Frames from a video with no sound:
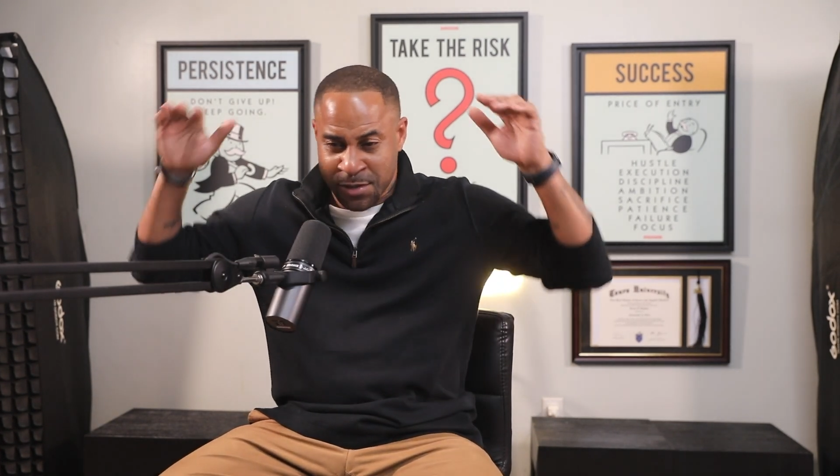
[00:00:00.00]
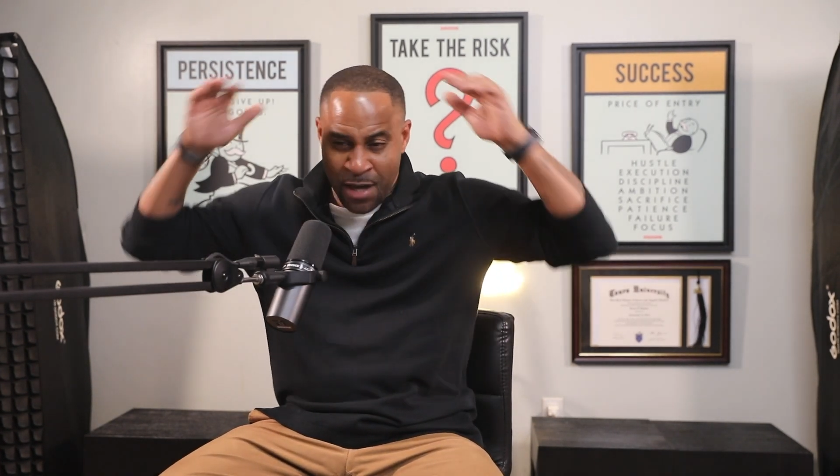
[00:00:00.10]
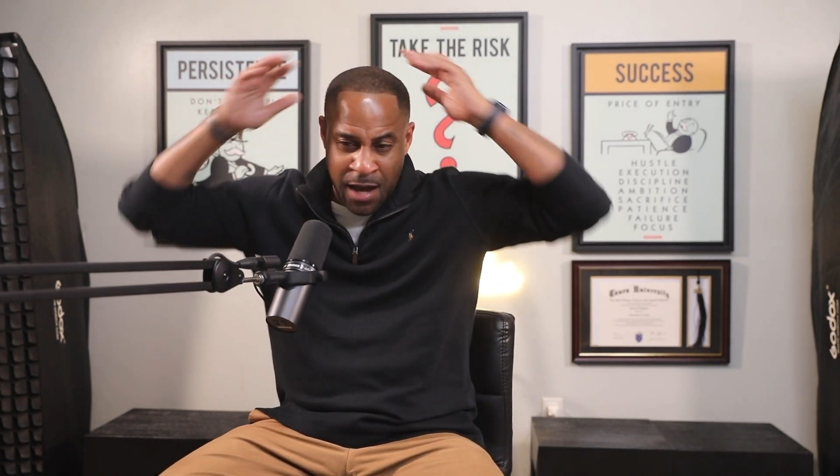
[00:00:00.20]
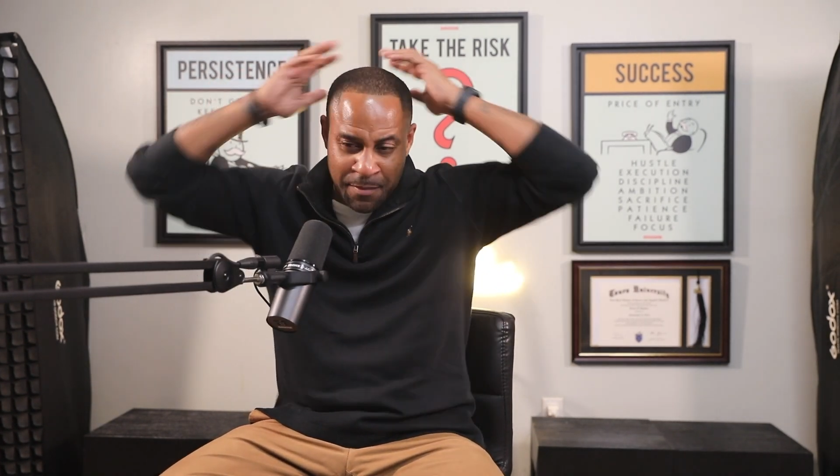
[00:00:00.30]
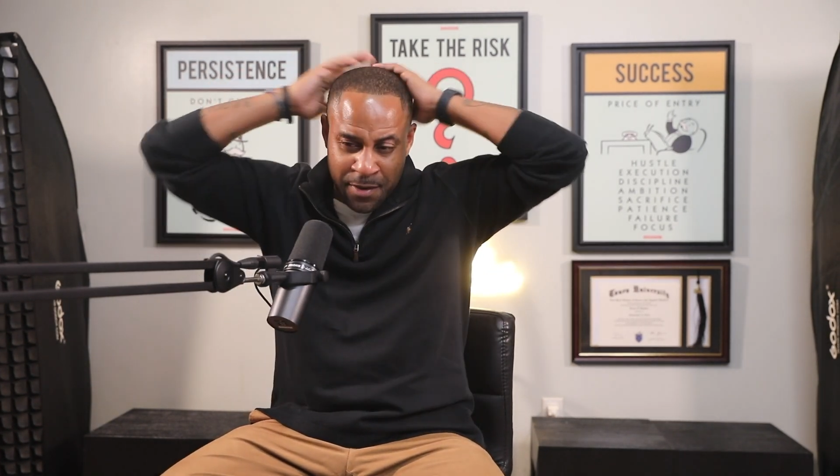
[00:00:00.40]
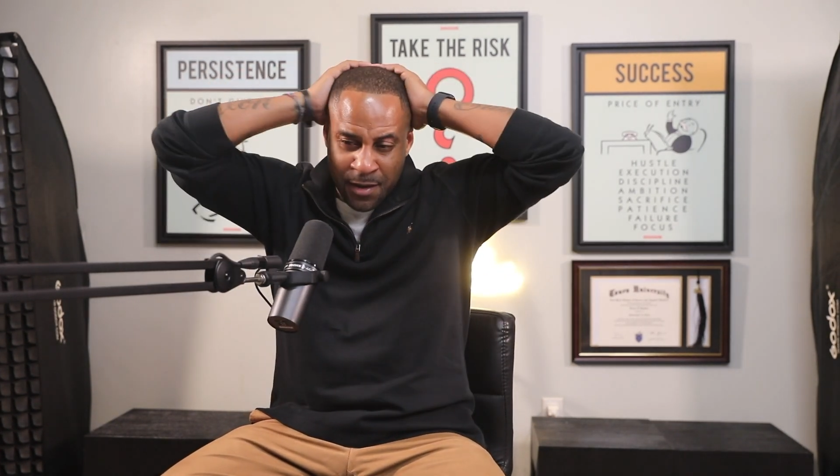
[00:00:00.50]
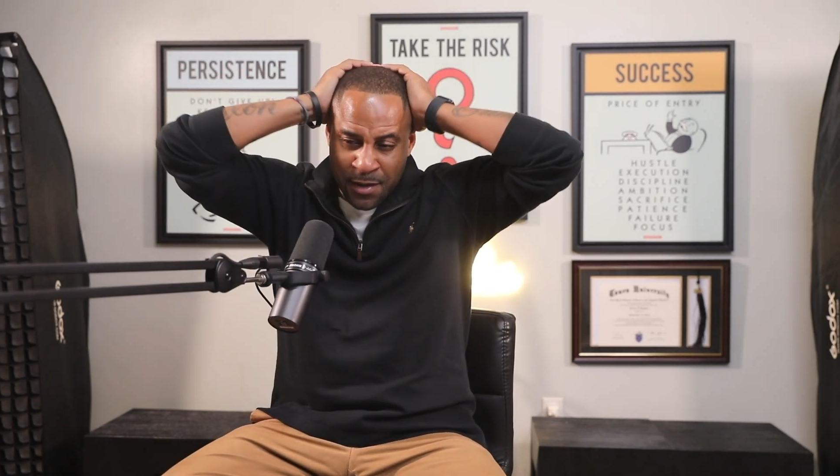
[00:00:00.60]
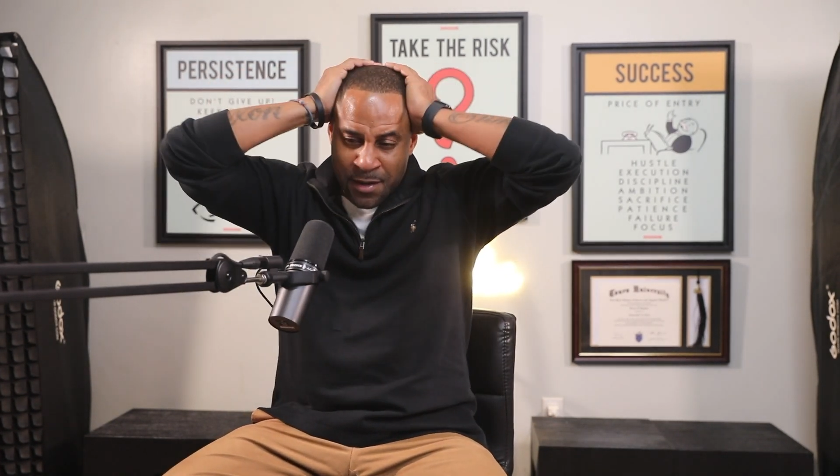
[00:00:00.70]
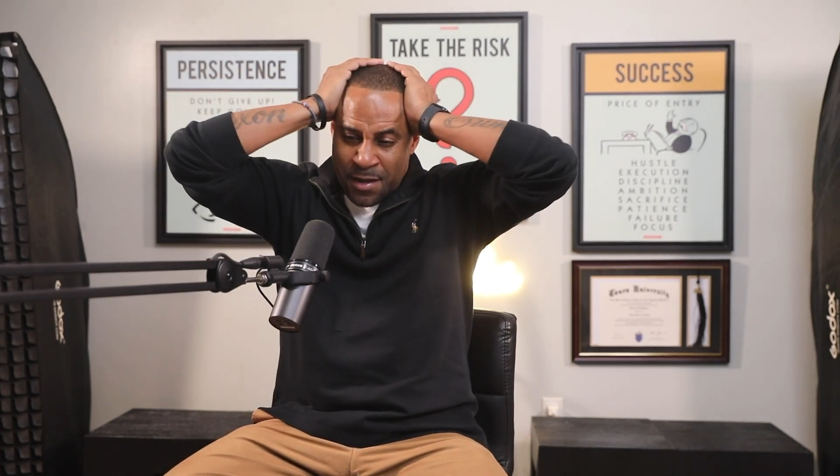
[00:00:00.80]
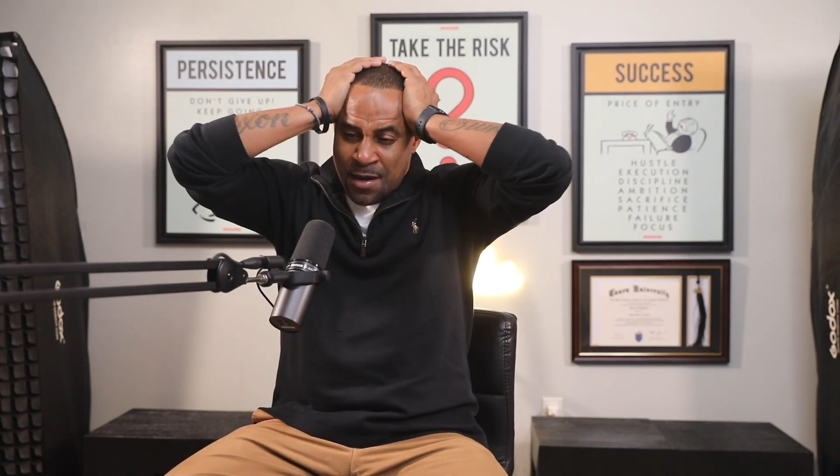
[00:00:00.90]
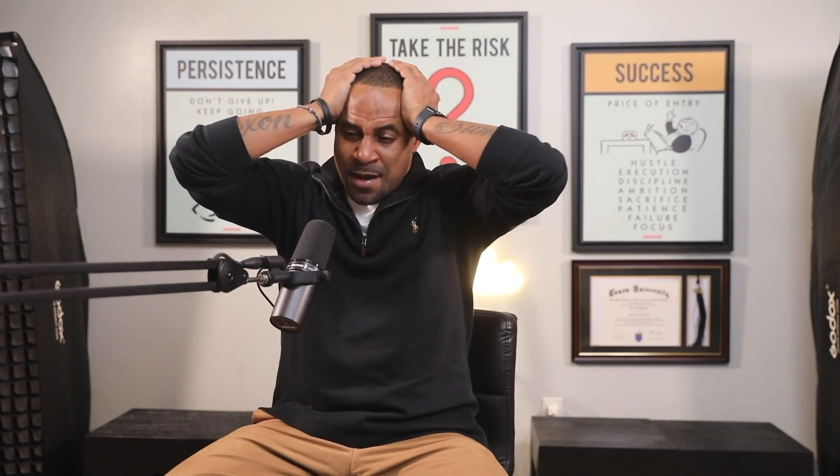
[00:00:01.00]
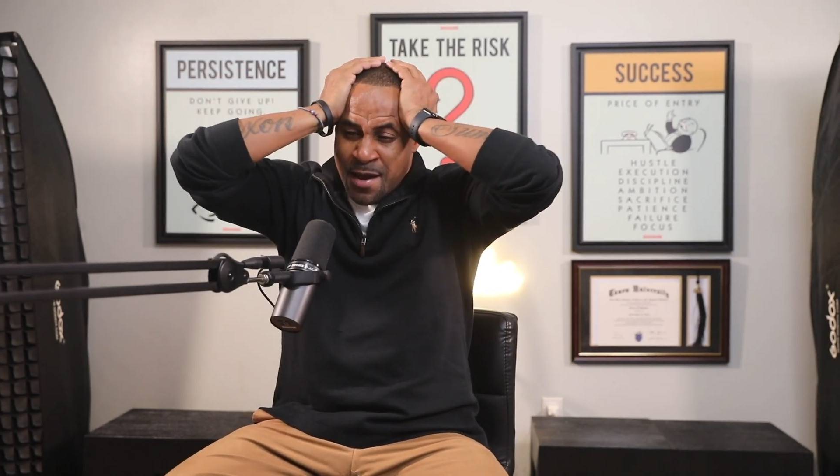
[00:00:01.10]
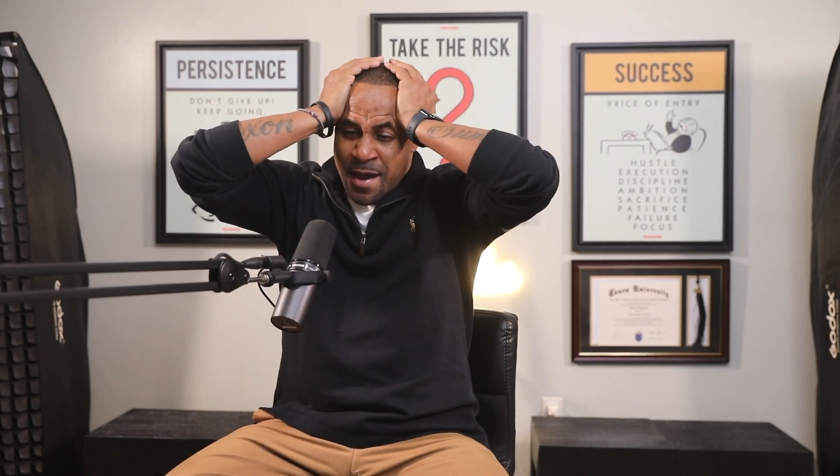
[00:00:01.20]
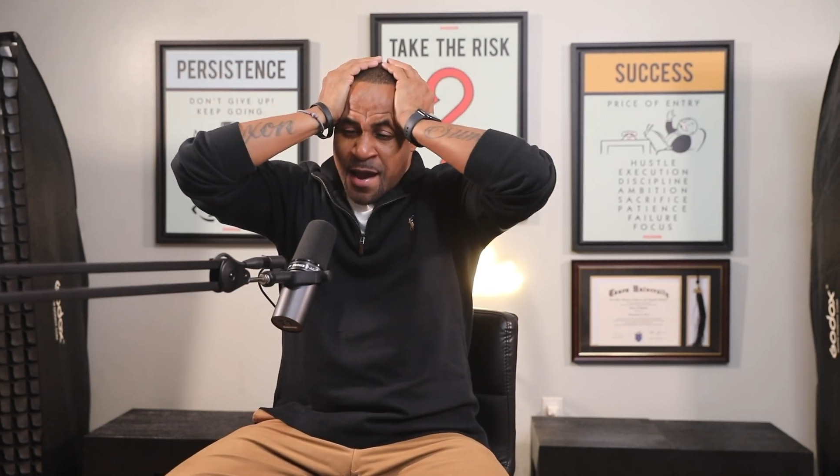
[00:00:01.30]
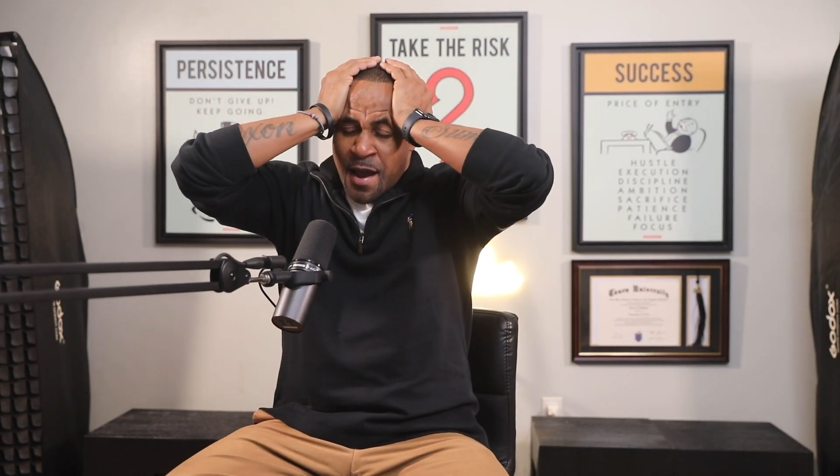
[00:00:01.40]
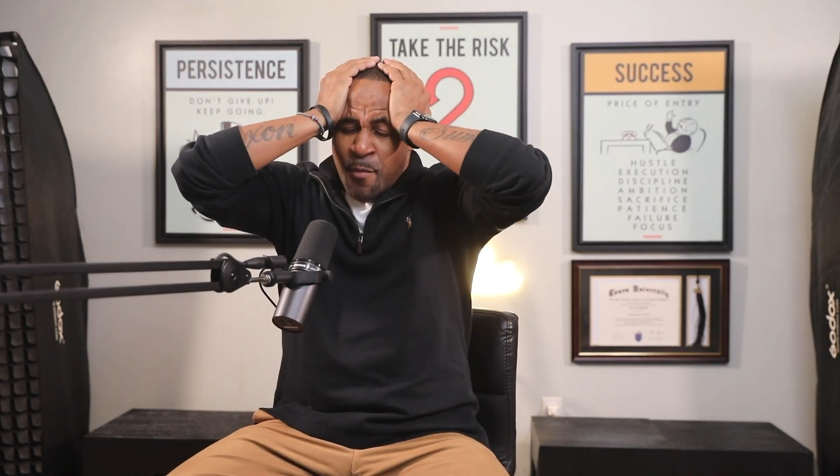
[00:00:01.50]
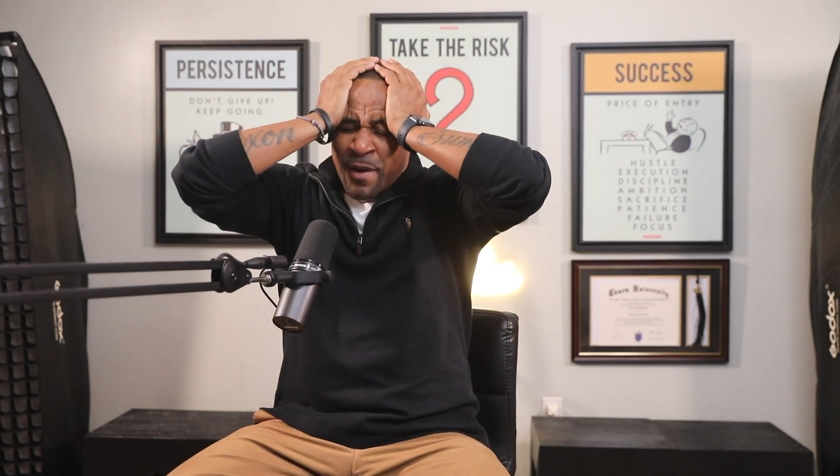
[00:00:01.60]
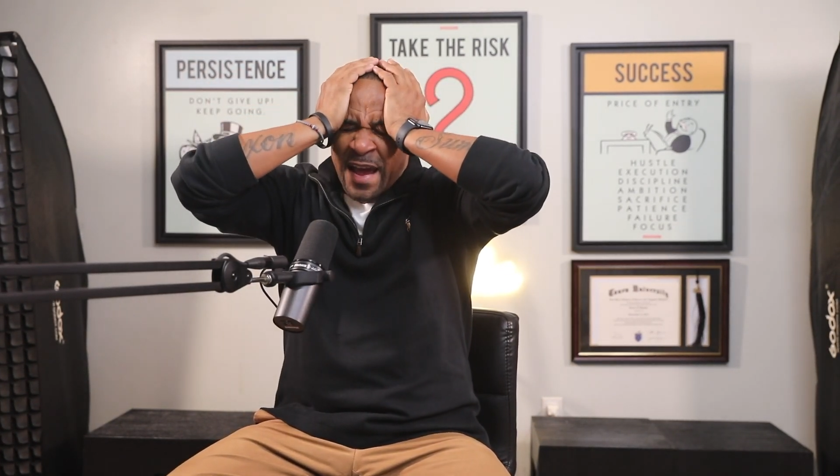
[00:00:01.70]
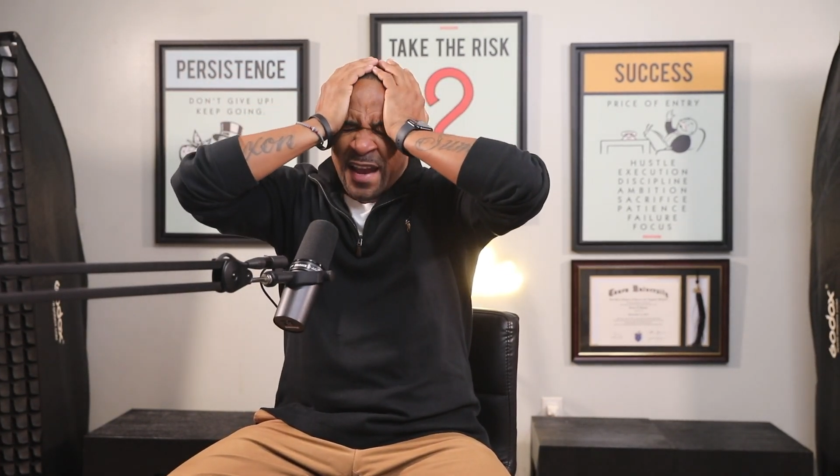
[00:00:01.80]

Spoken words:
top. But I